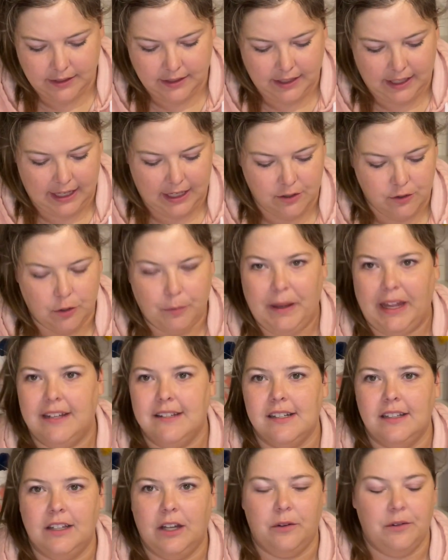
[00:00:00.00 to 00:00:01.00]
Andrew
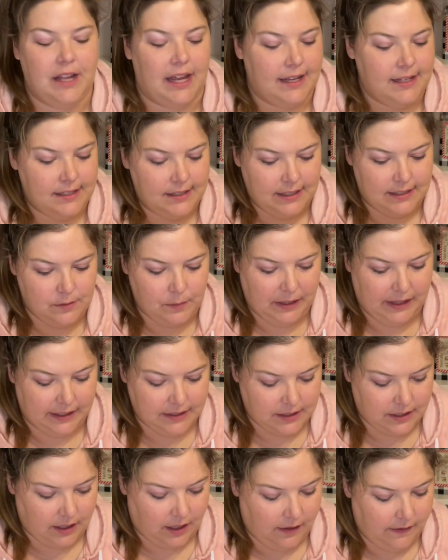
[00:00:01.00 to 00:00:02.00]
Pantalones, as we like
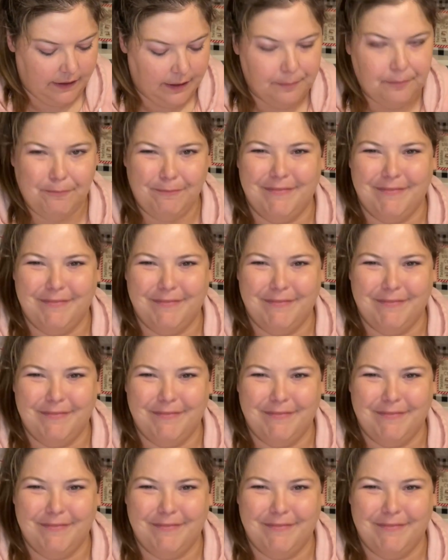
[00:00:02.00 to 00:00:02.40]
to call him.